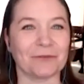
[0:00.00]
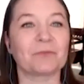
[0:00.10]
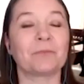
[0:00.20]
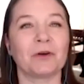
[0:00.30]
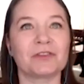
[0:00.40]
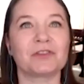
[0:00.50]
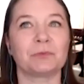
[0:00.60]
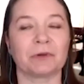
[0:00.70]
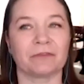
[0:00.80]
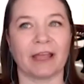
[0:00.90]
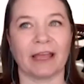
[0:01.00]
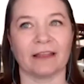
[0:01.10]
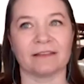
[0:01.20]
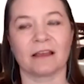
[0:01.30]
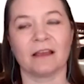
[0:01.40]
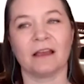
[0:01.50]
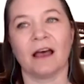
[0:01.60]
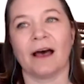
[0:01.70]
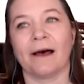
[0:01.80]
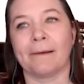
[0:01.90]
We're both super fans,
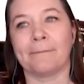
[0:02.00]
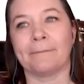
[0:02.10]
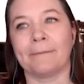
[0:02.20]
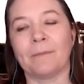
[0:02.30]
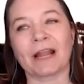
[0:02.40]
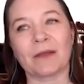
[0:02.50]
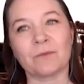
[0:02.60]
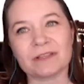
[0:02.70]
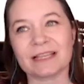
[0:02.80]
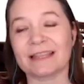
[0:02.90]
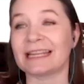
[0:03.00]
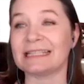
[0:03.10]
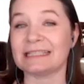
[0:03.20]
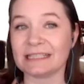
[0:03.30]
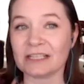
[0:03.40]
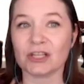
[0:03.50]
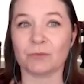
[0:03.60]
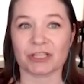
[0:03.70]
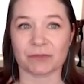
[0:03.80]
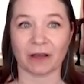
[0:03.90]
um, but I will say that I didn't know
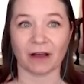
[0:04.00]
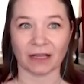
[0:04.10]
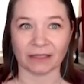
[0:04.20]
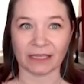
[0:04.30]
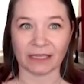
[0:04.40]
much about Olly,